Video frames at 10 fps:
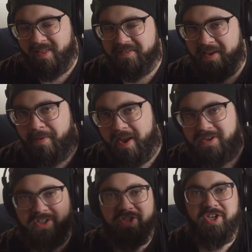on the same page
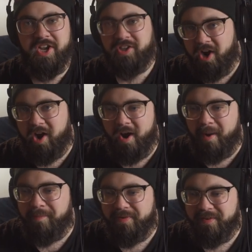because she had gone
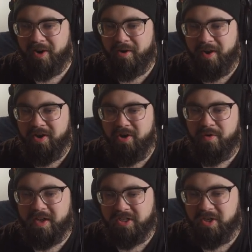up, and
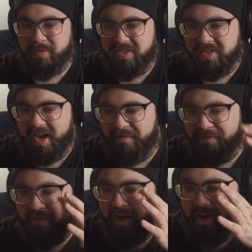knew that she was
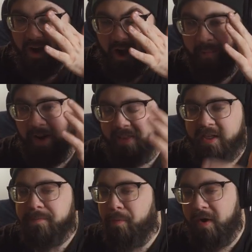safe. And at
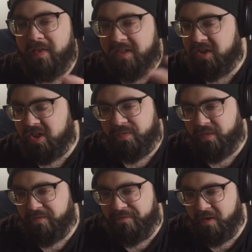this point, this is just for
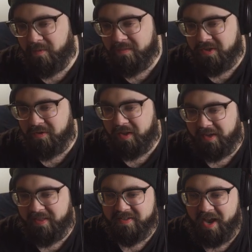the film too.
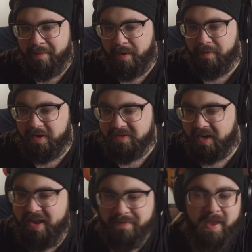Like this, I'm not really using.
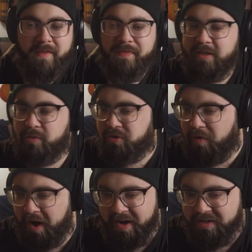This was
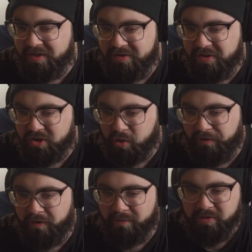great to use in the
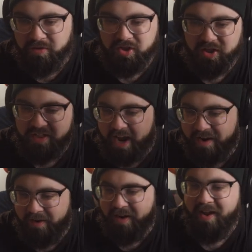short film. She was just out
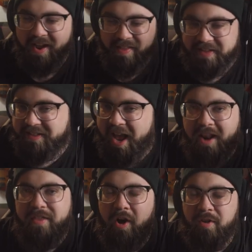of it. That's kind
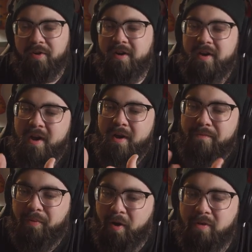of the other
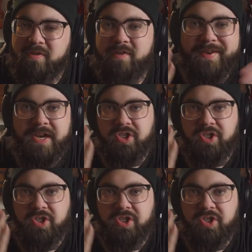pro to being